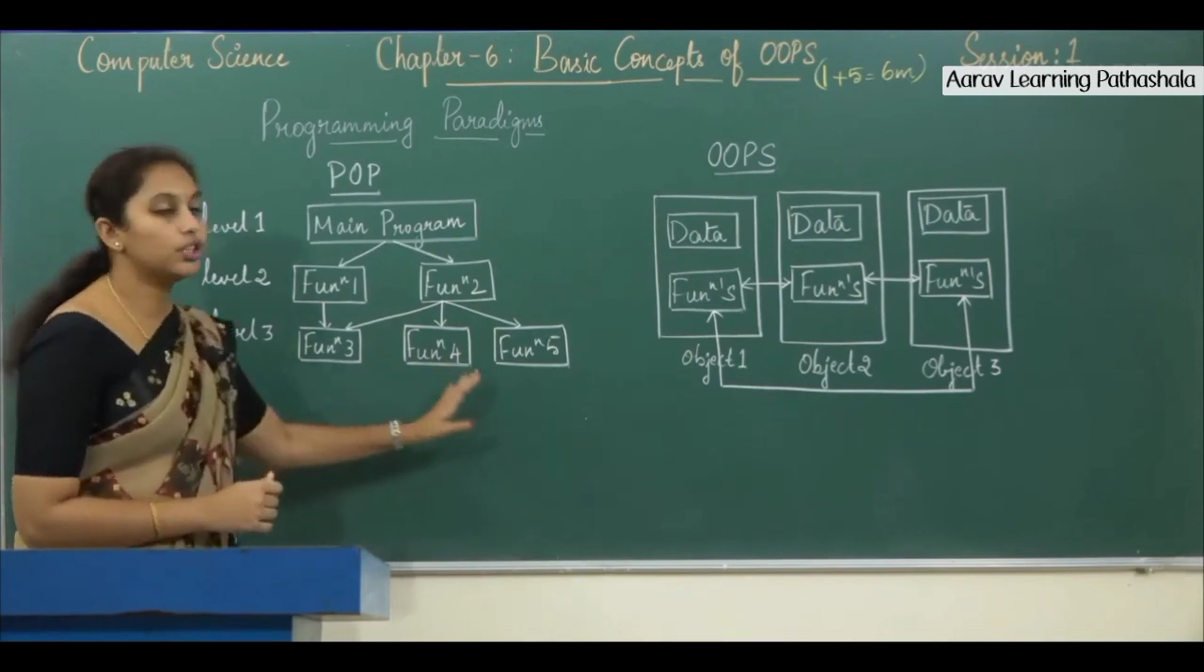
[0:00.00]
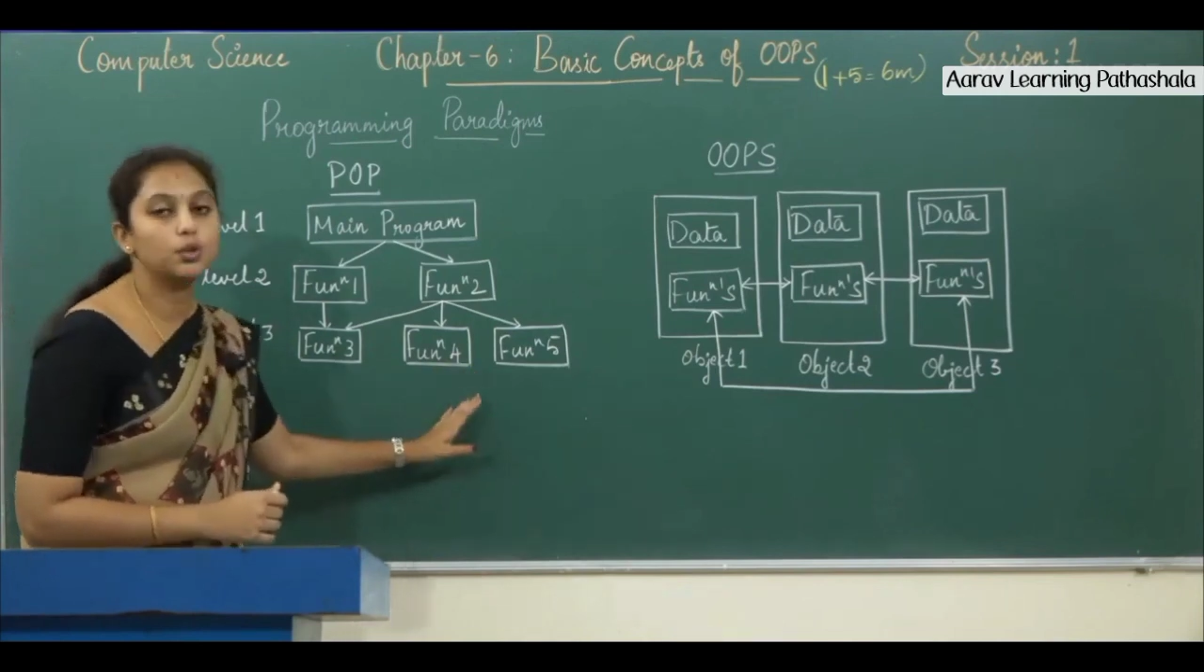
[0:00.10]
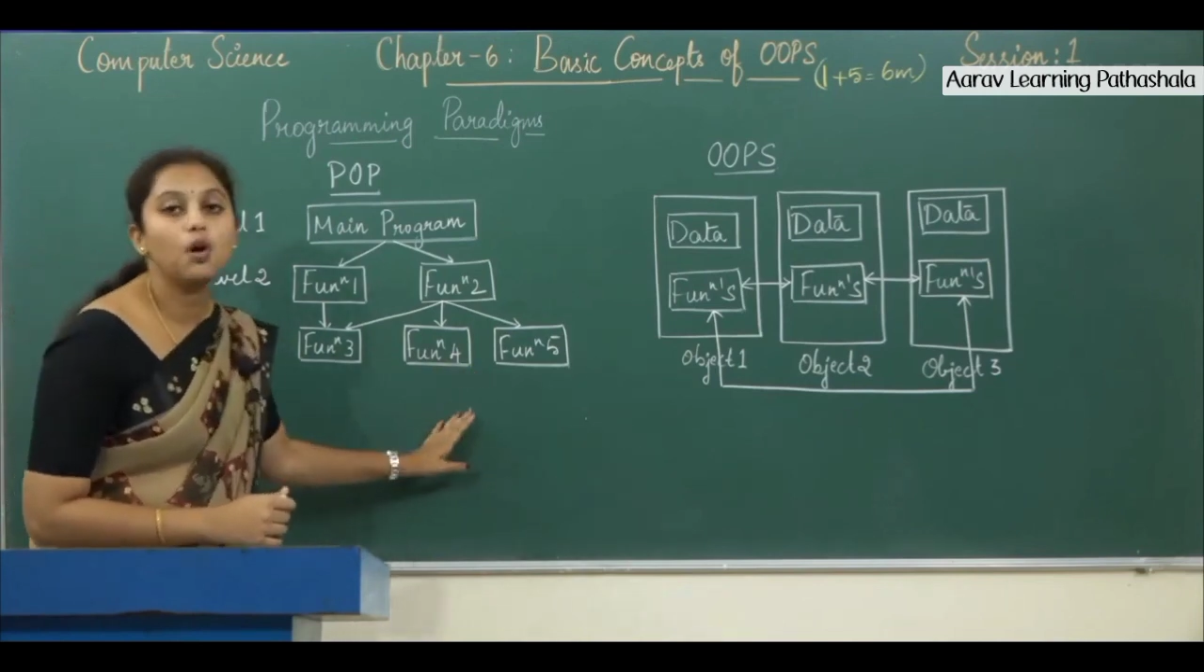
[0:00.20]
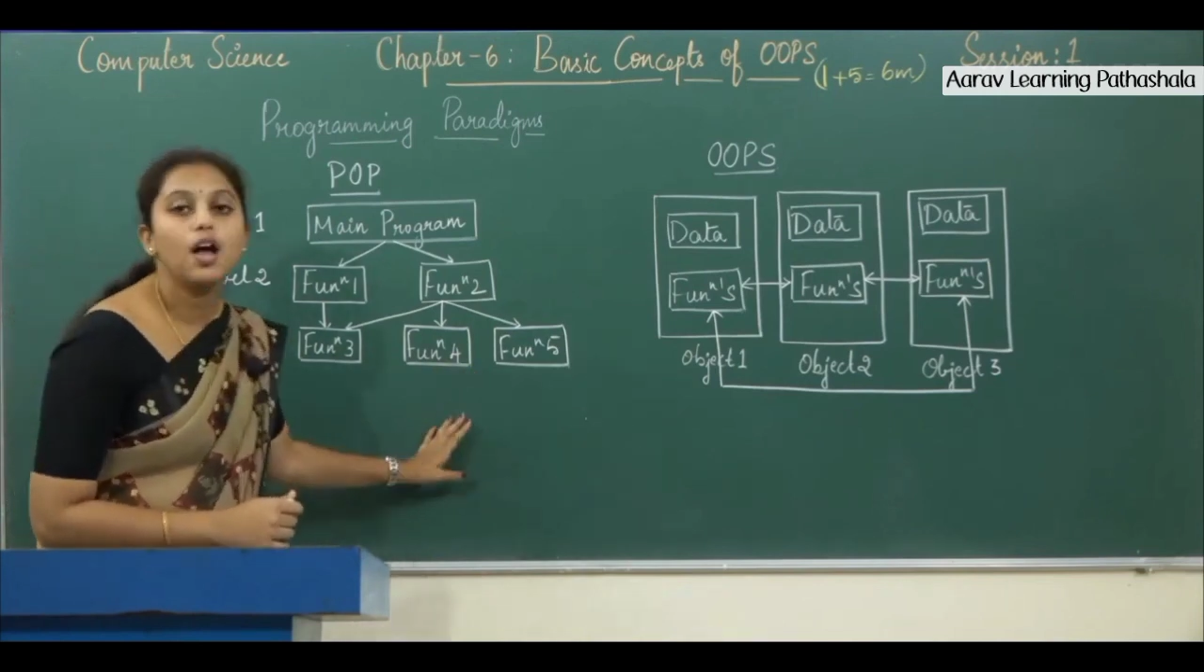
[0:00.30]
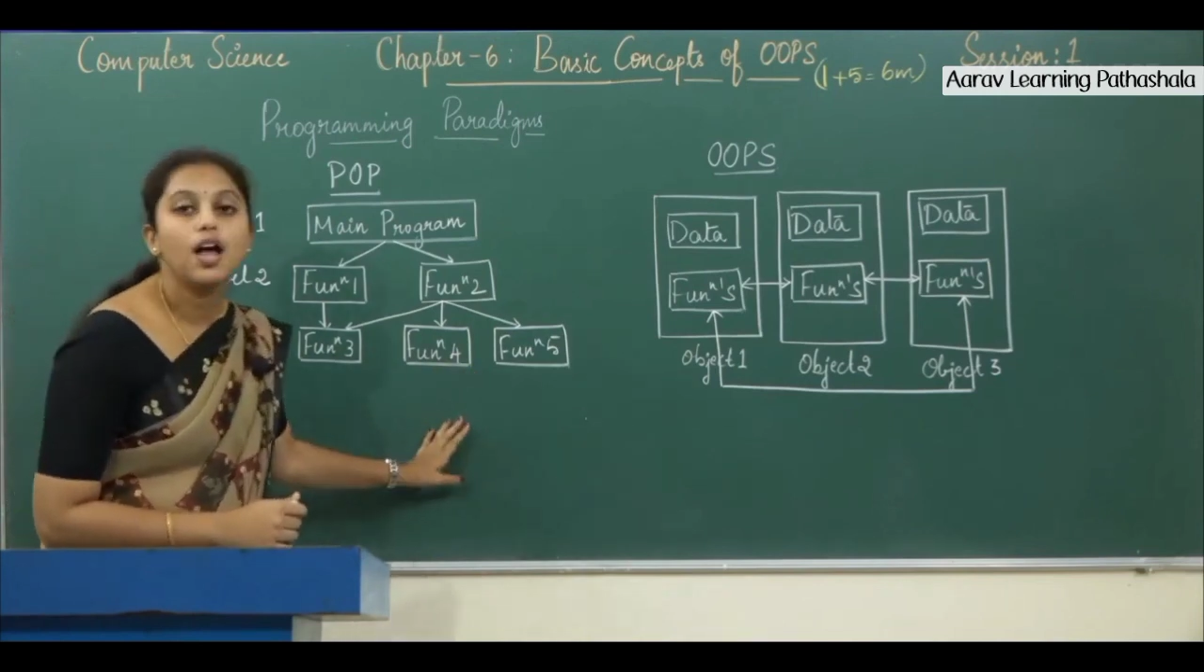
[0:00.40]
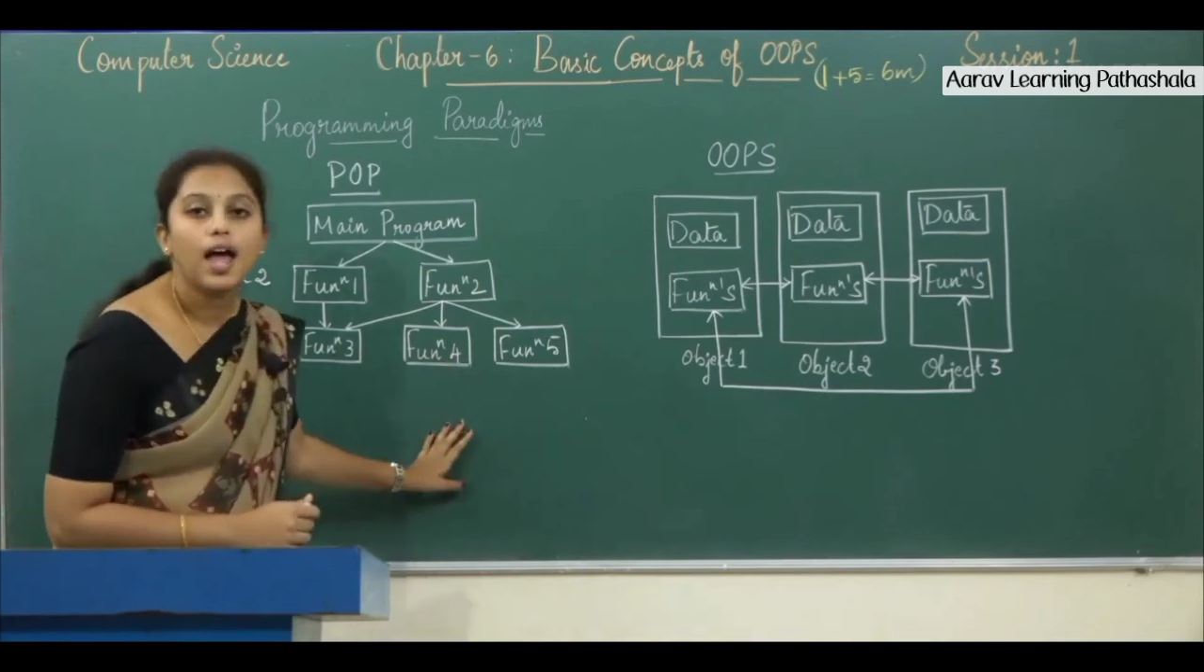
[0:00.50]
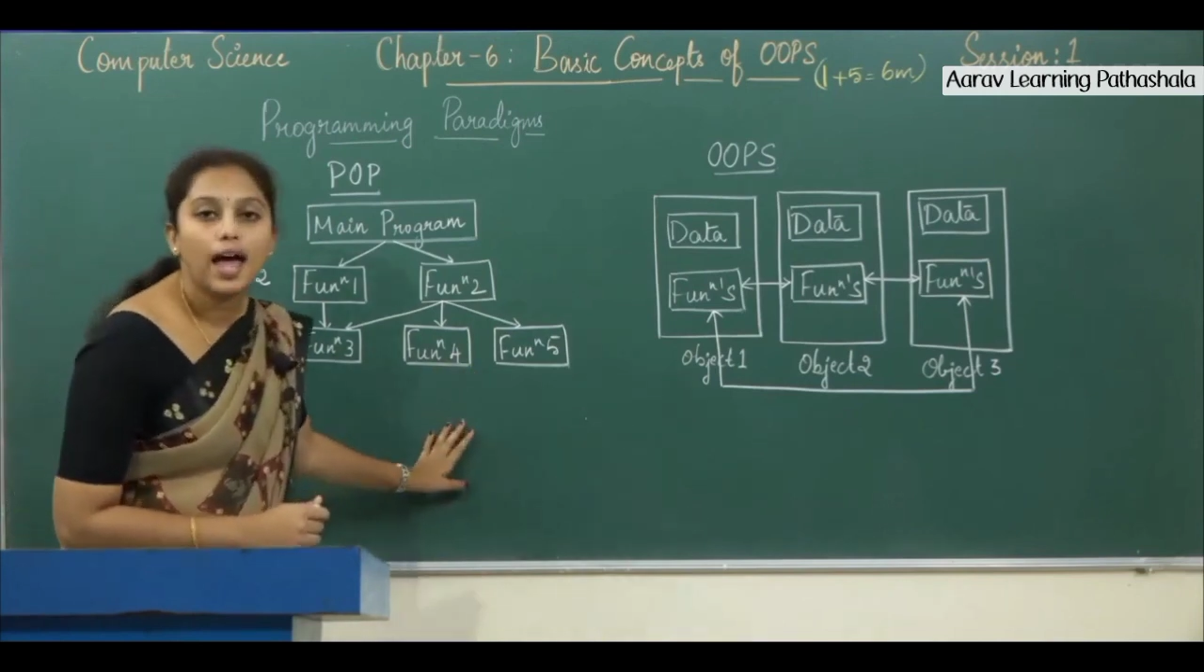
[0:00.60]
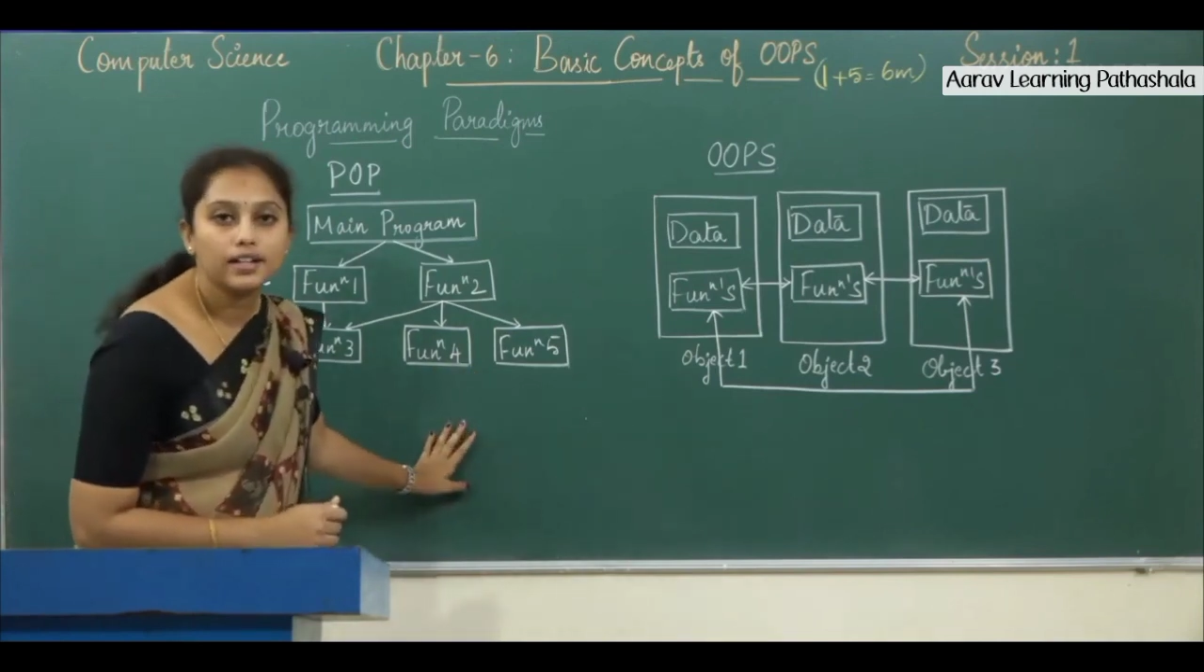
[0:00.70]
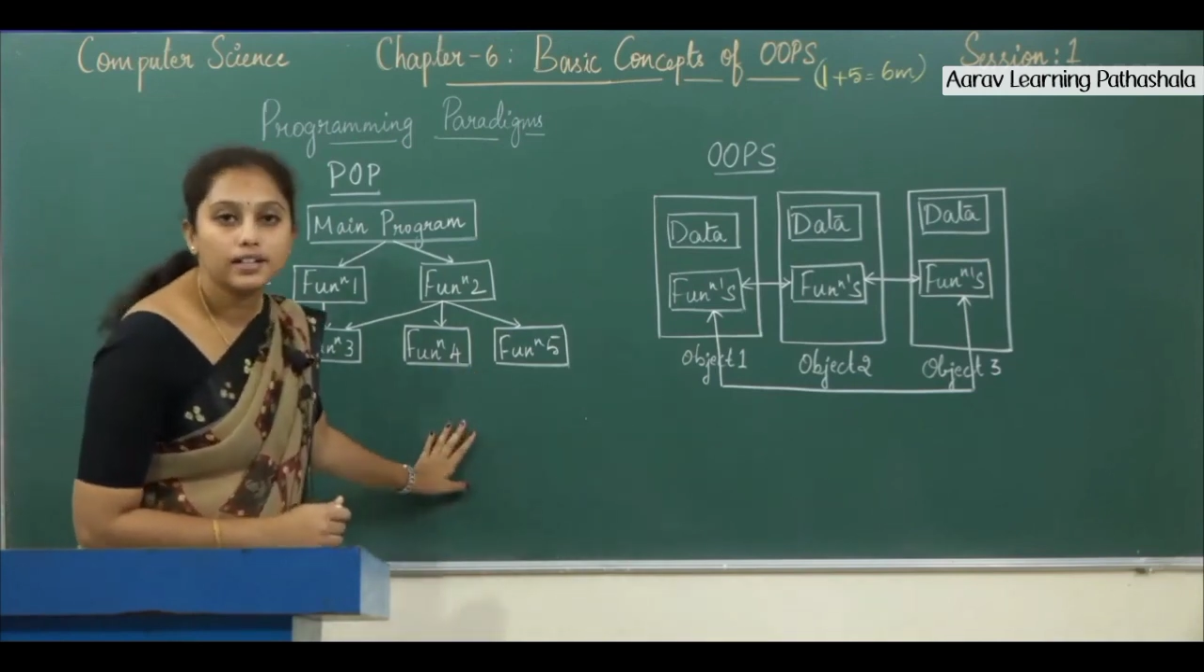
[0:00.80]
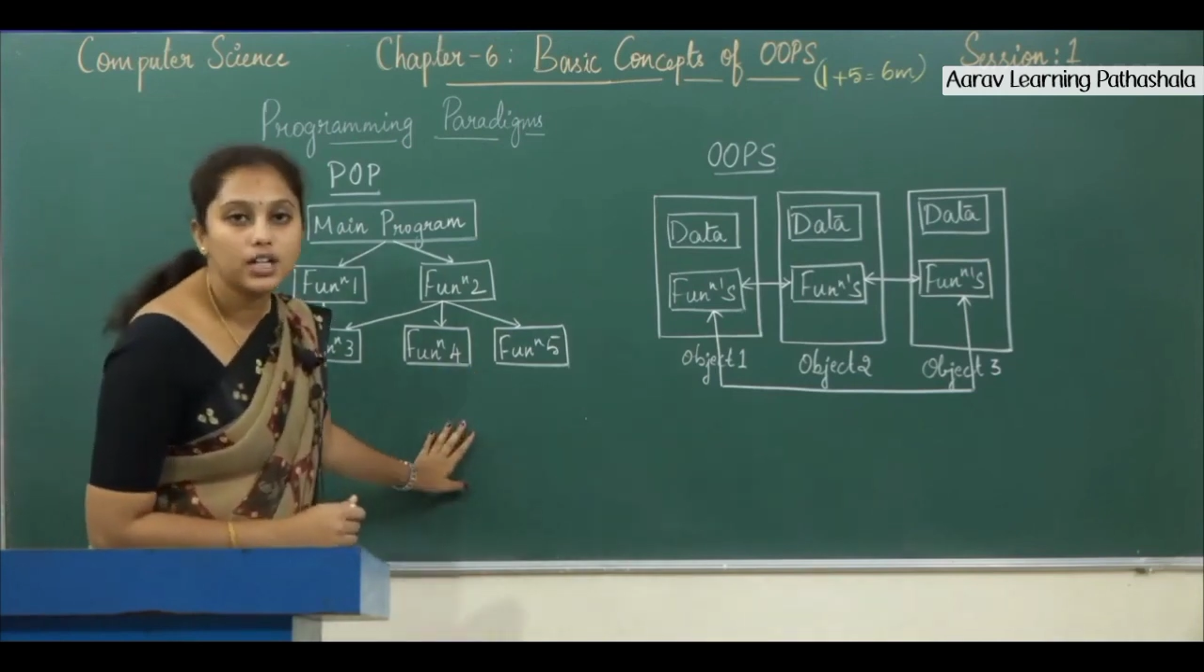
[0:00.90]
to
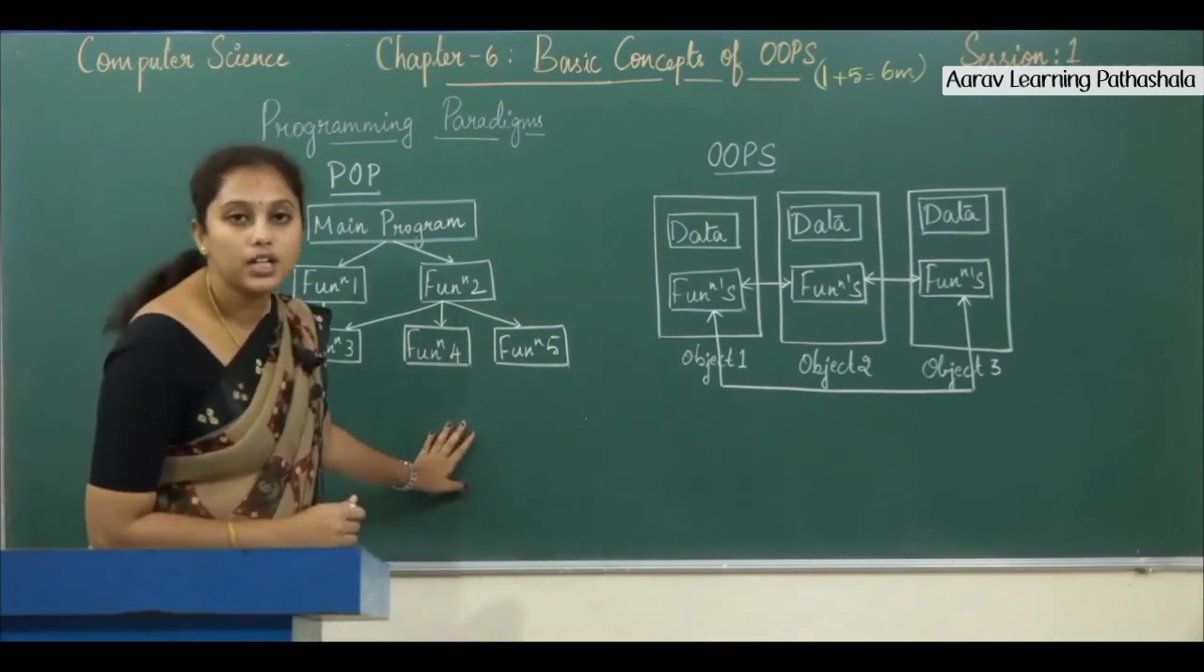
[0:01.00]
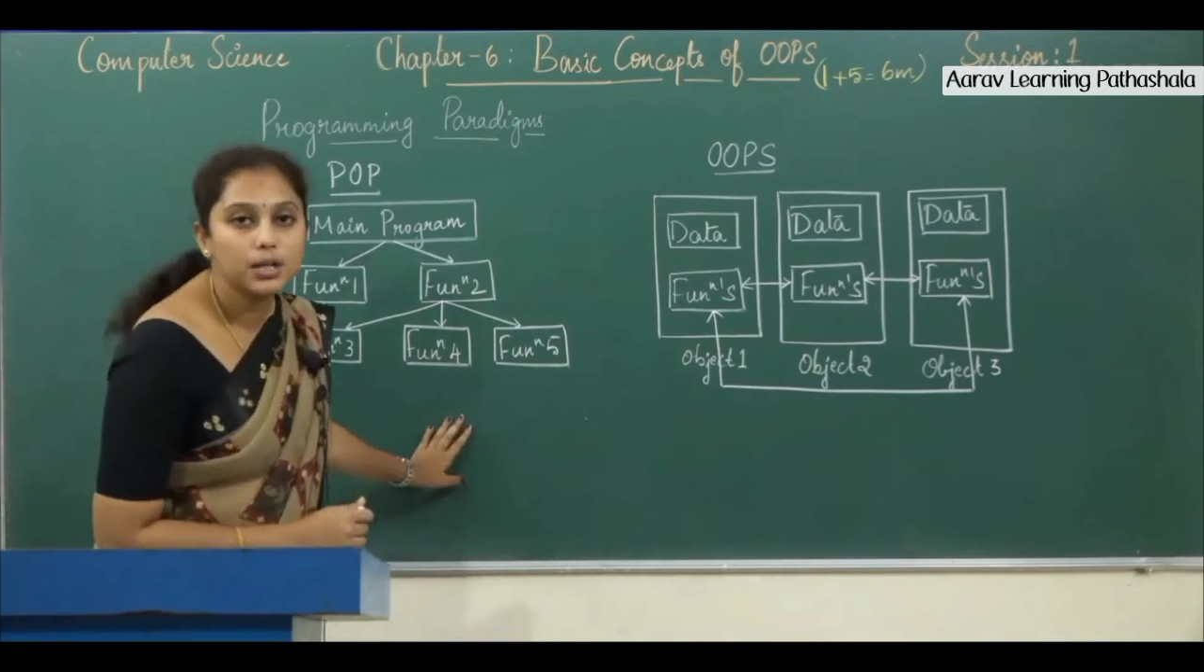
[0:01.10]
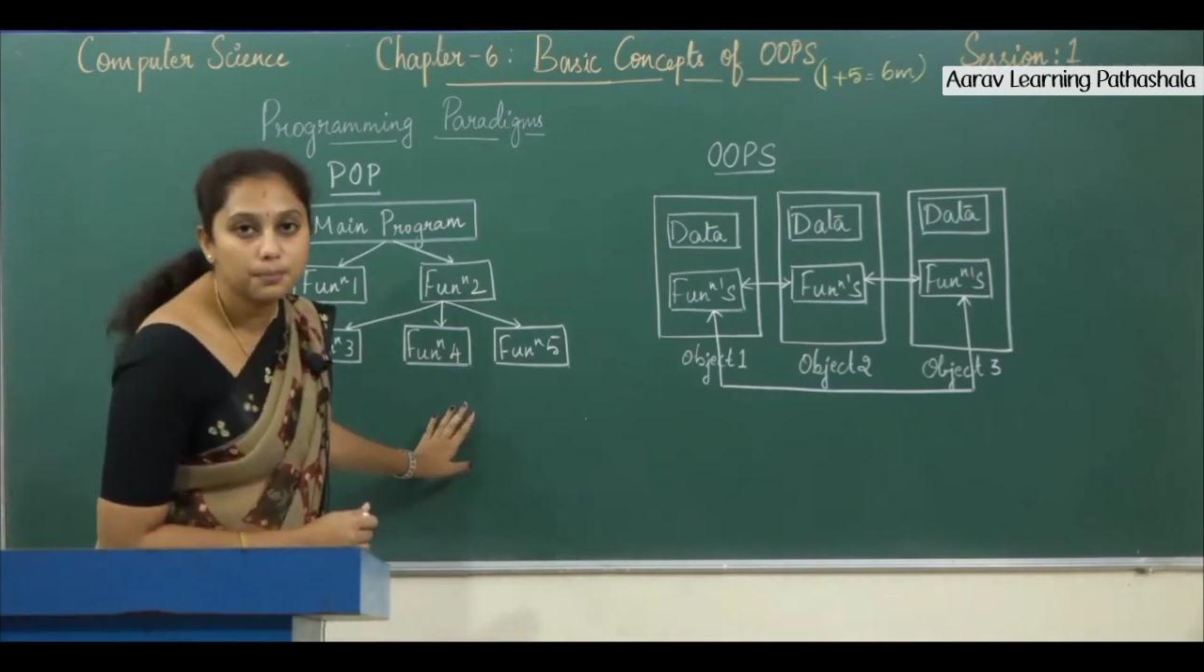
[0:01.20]
another